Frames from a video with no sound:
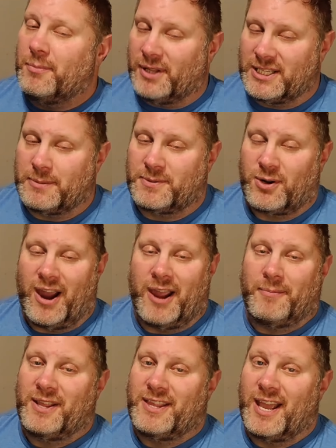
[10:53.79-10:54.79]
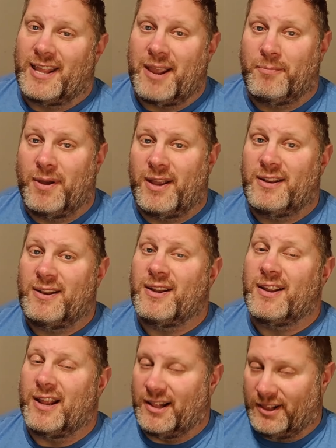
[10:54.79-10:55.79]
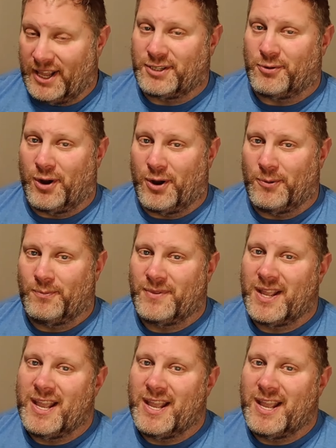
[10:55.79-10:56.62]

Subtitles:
Please subscribe. Hit that like button and let's grow.